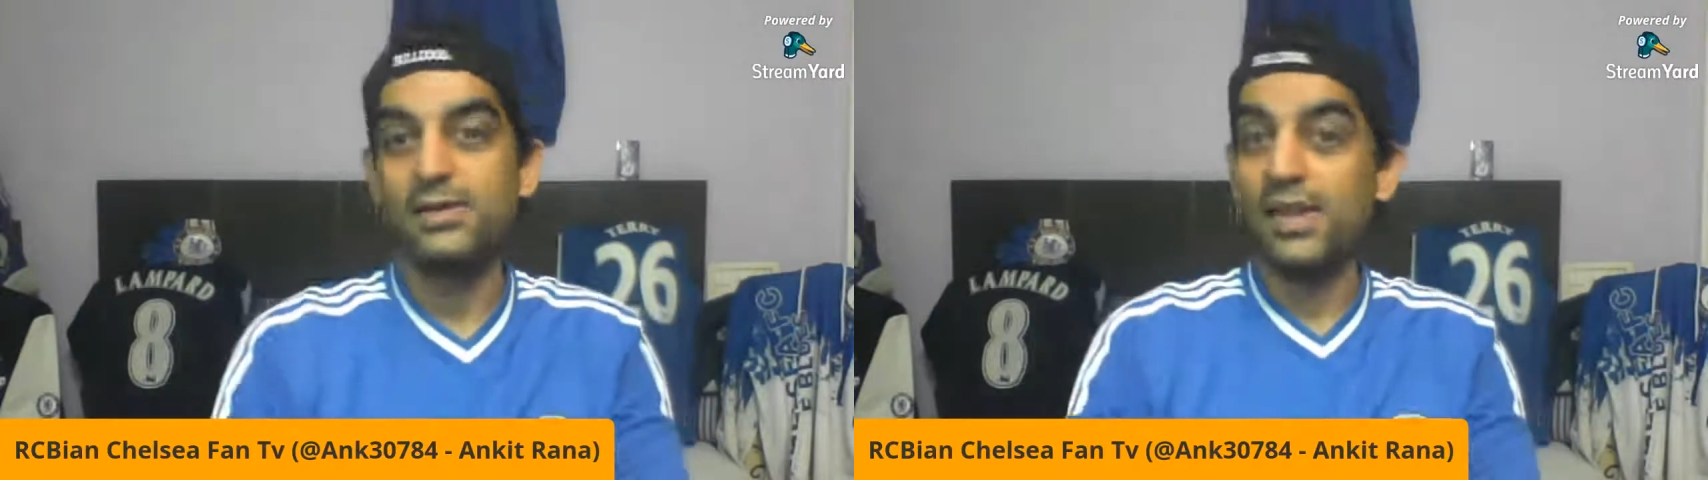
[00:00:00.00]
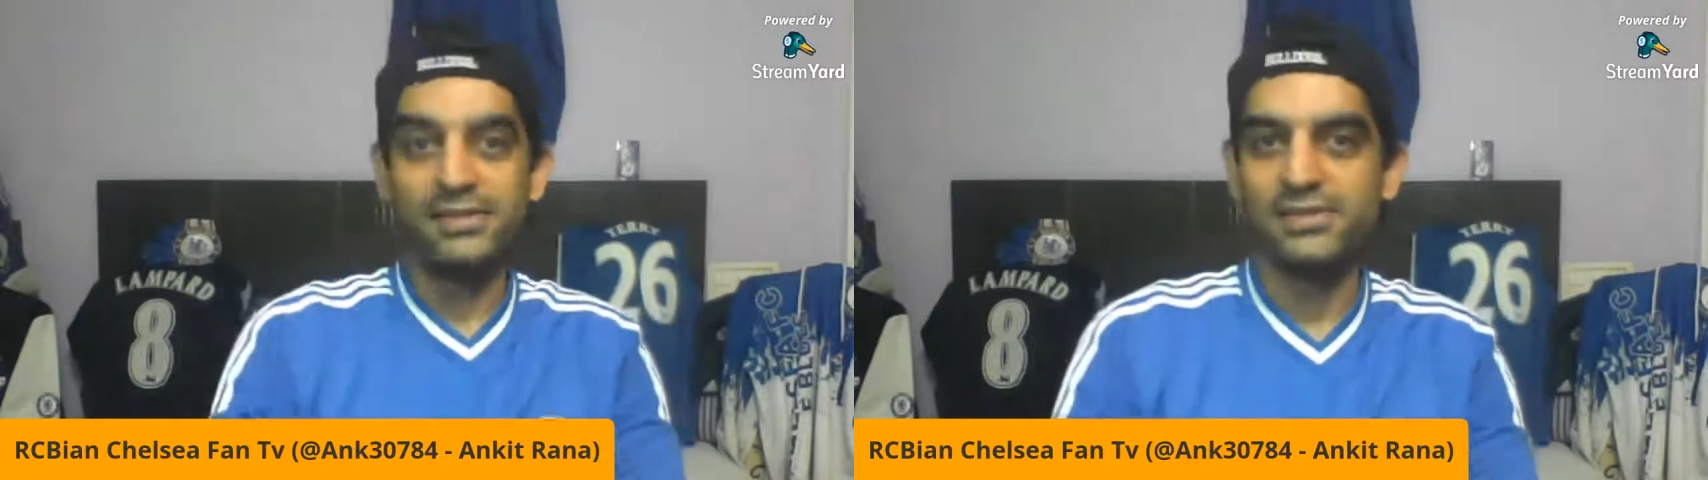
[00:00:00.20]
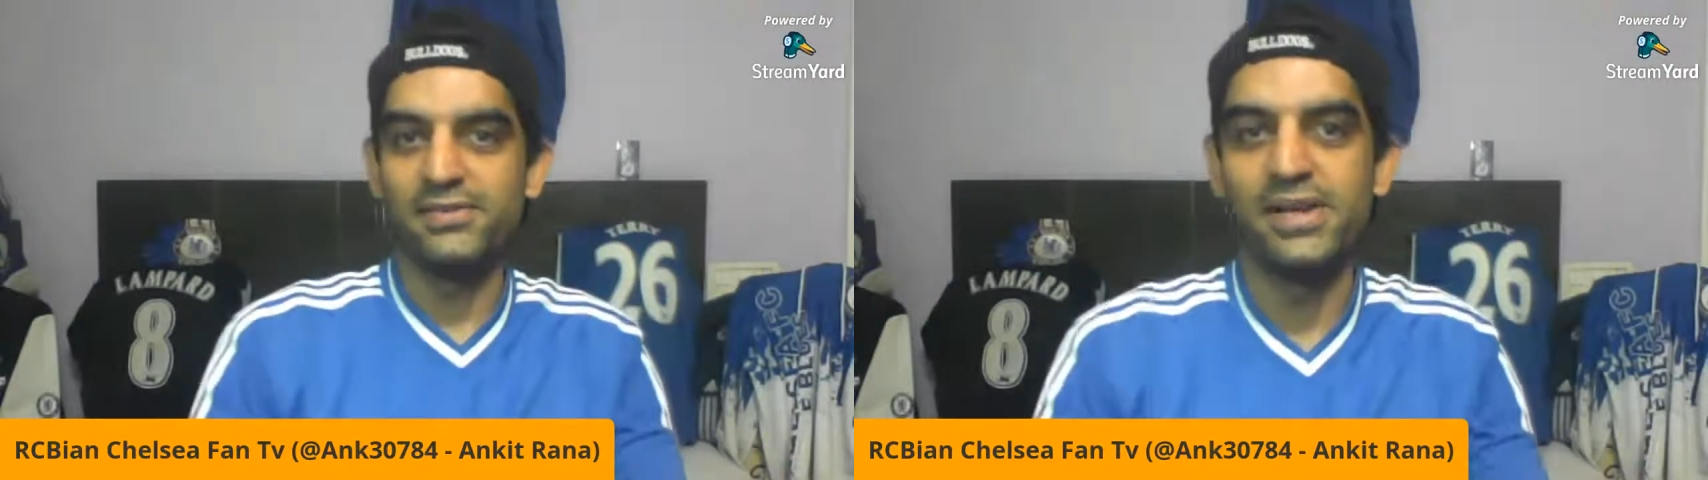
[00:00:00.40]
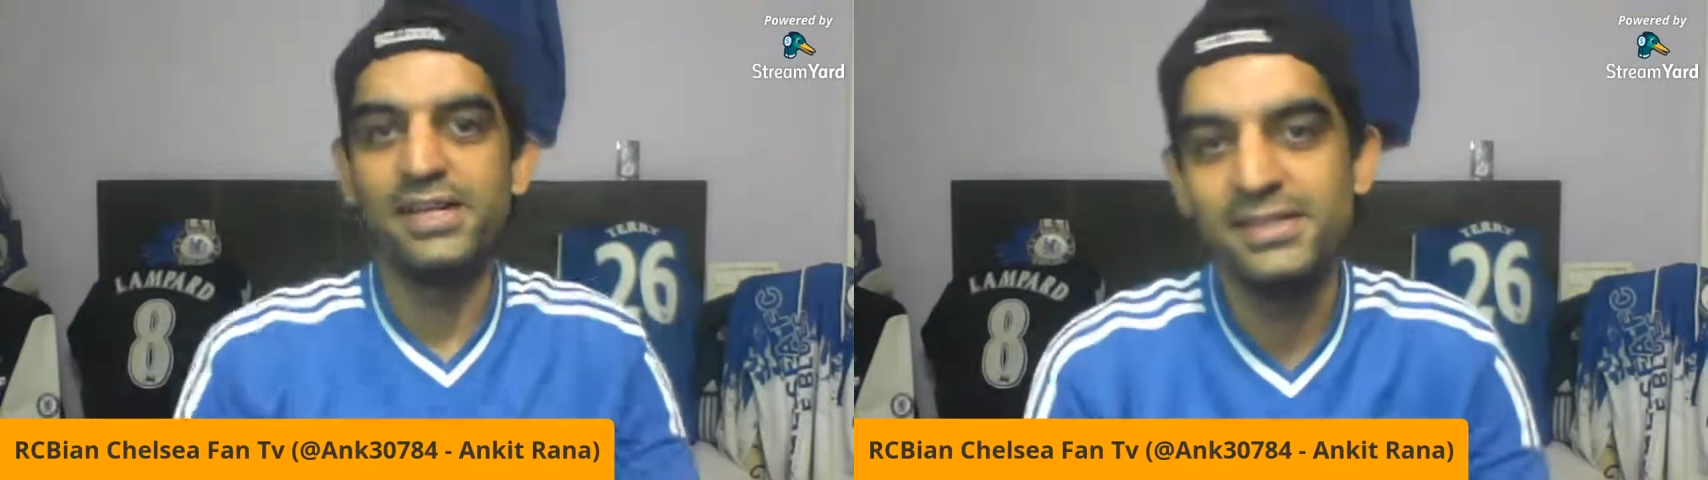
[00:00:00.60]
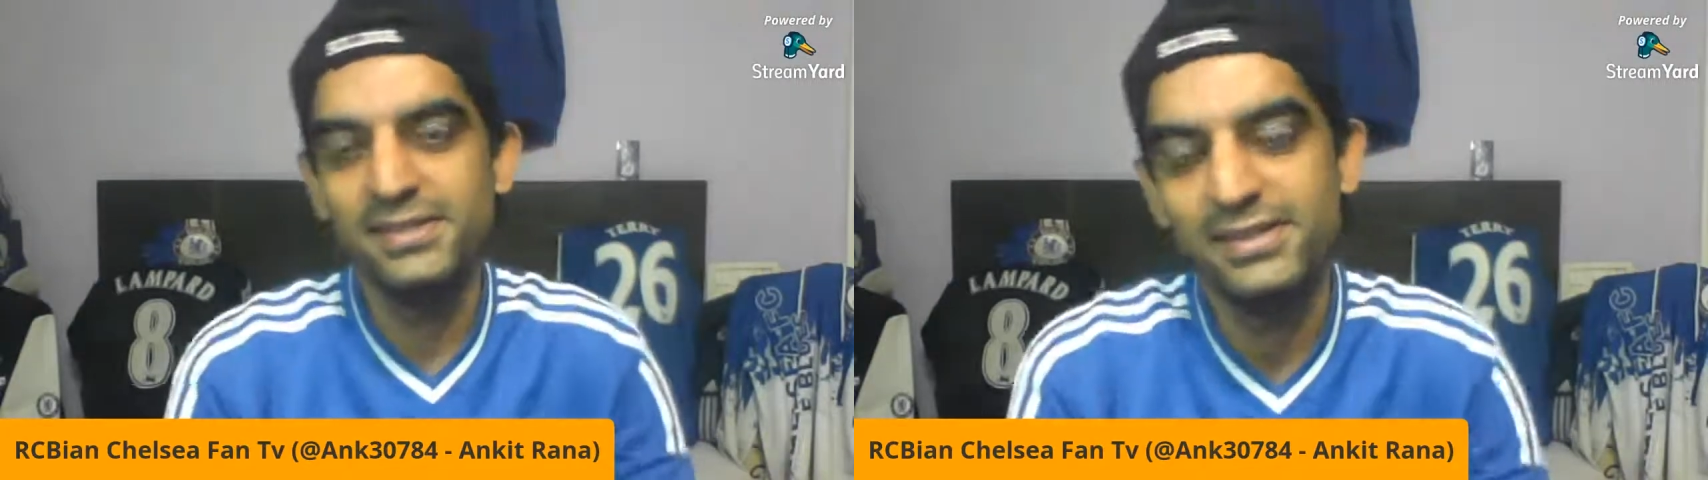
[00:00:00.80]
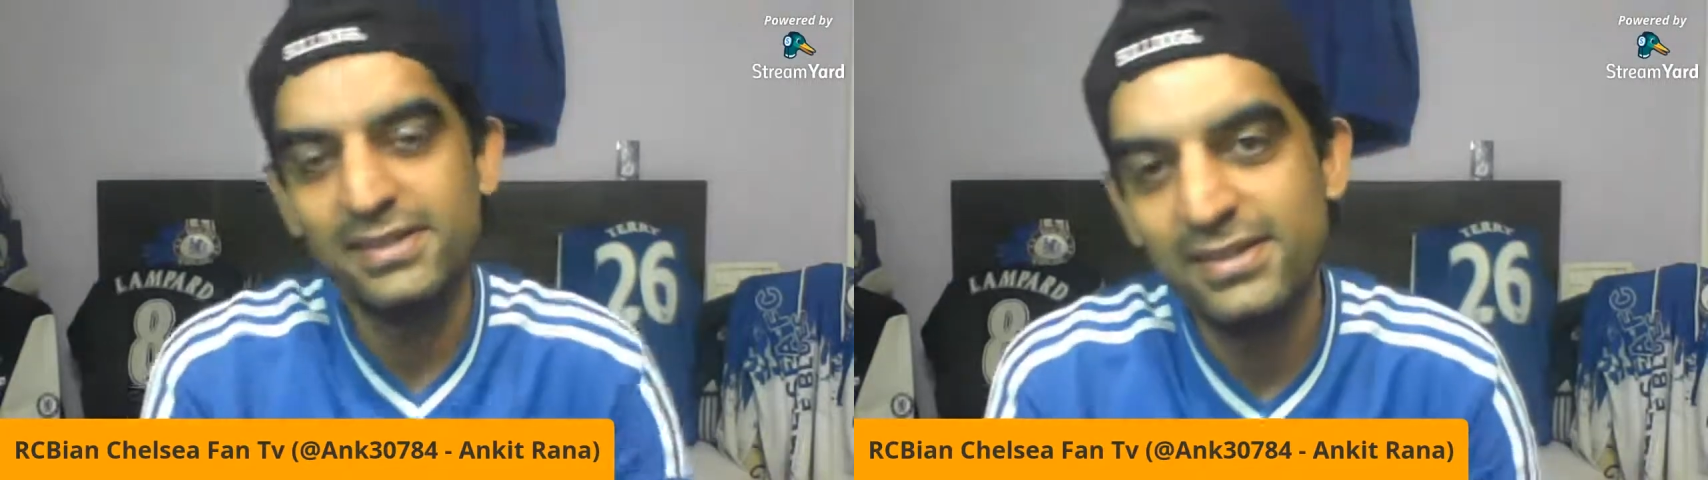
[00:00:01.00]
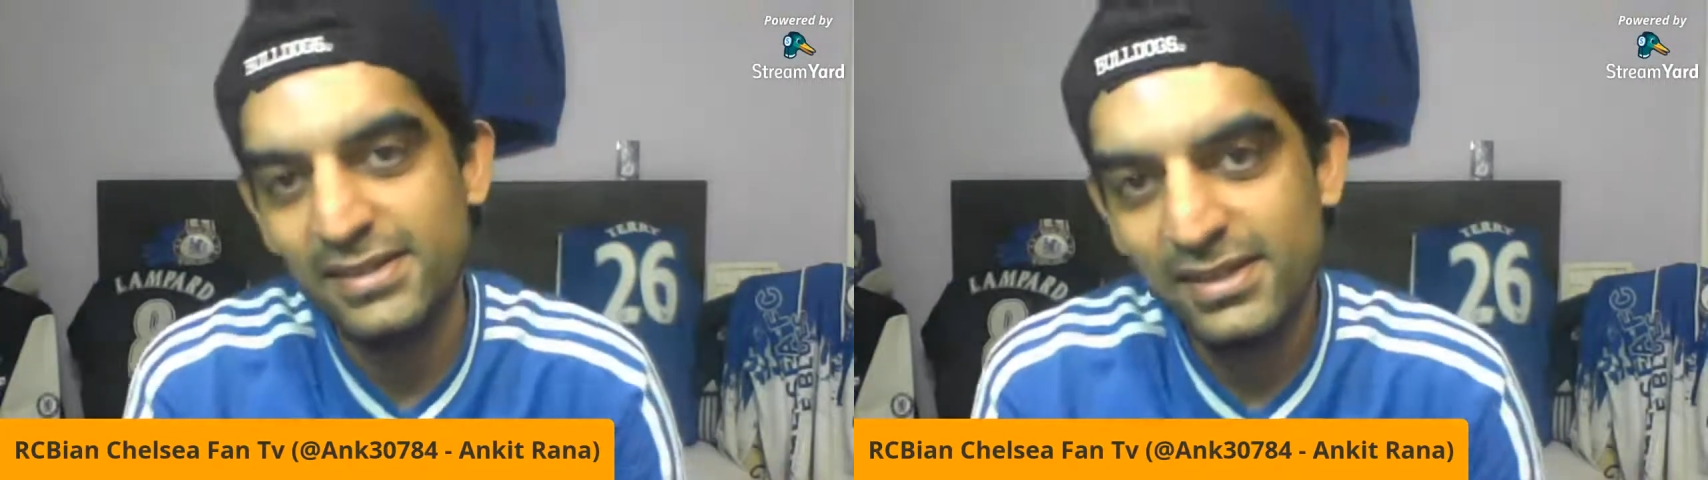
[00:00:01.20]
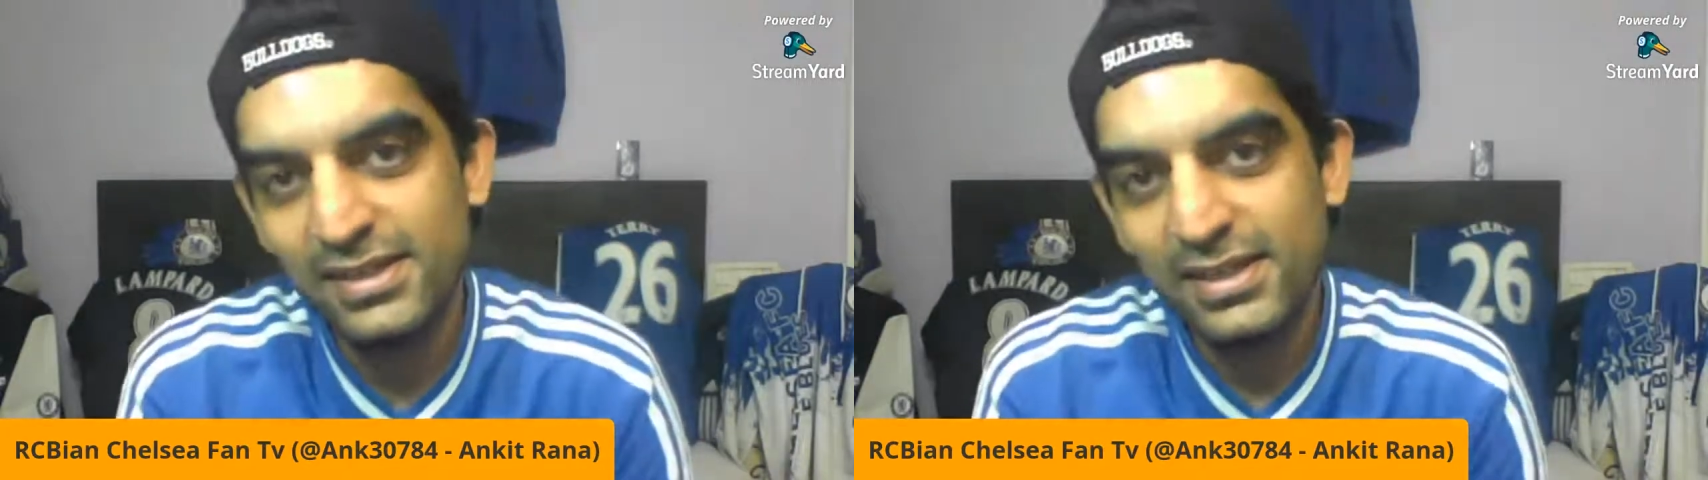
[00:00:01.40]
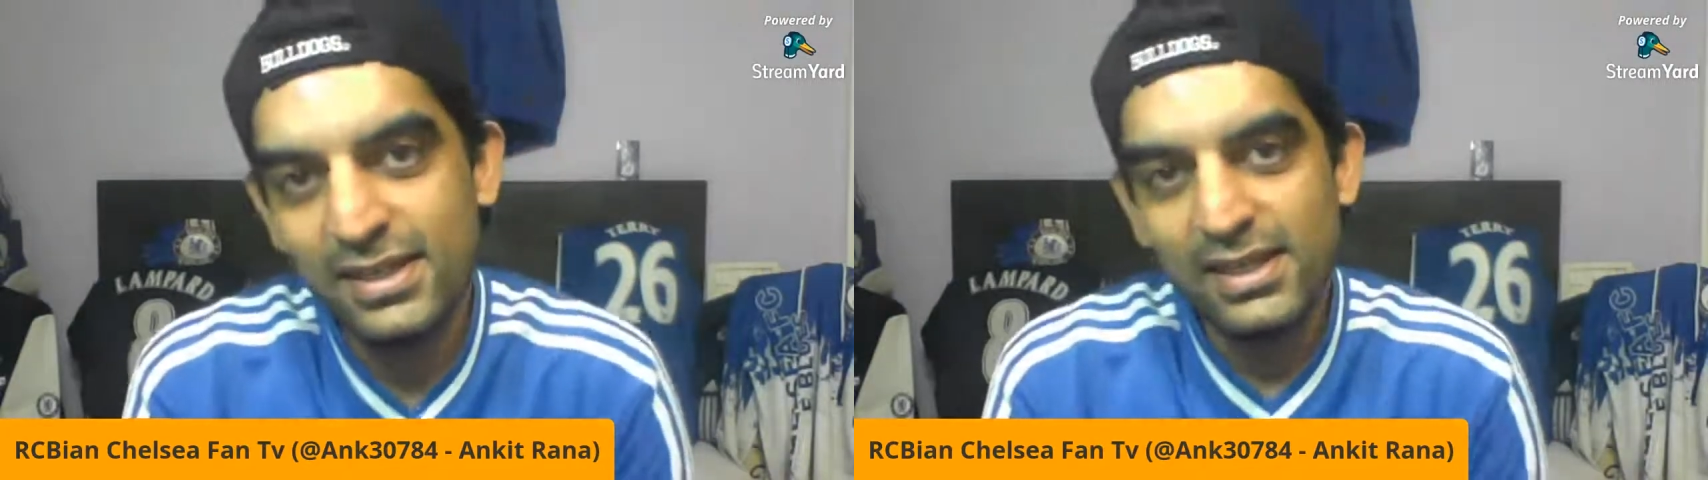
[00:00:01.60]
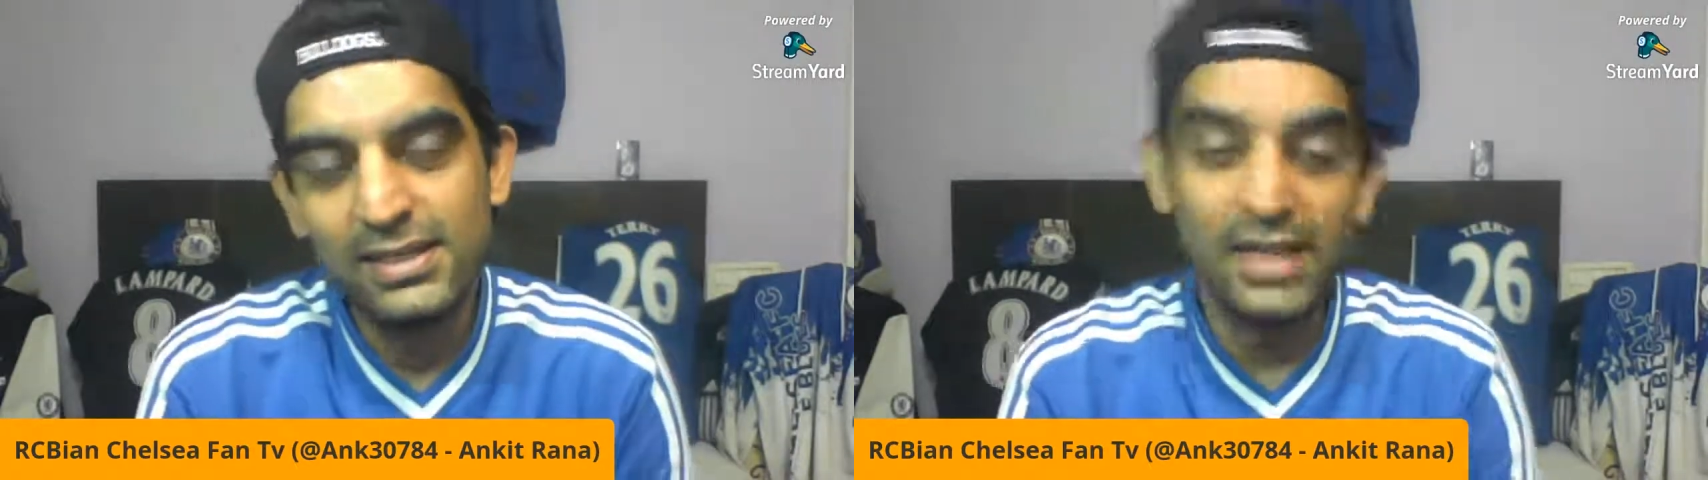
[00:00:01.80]
Crazy, right?
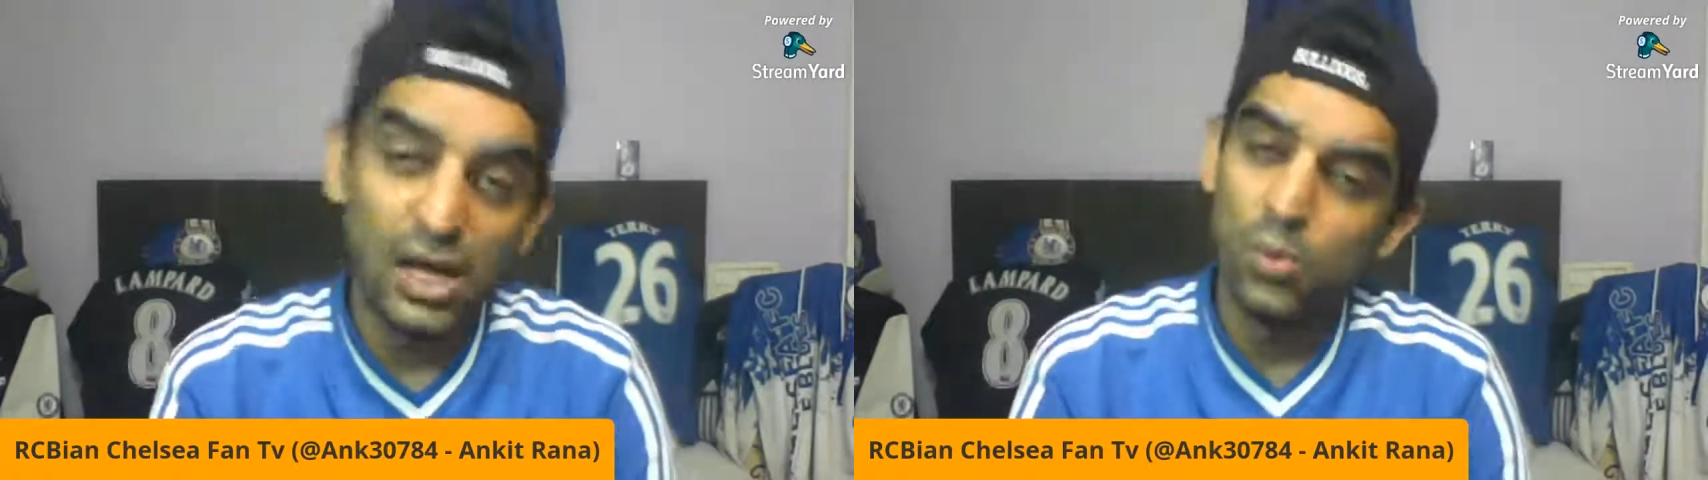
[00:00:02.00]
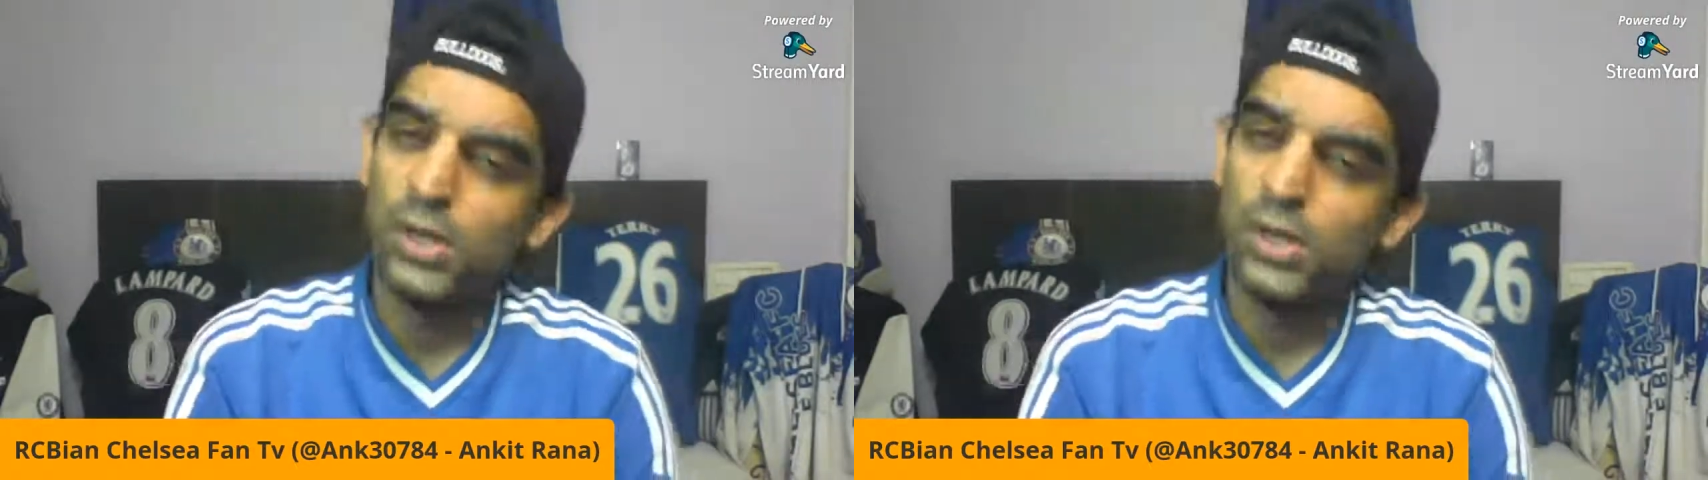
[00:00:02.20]
Now,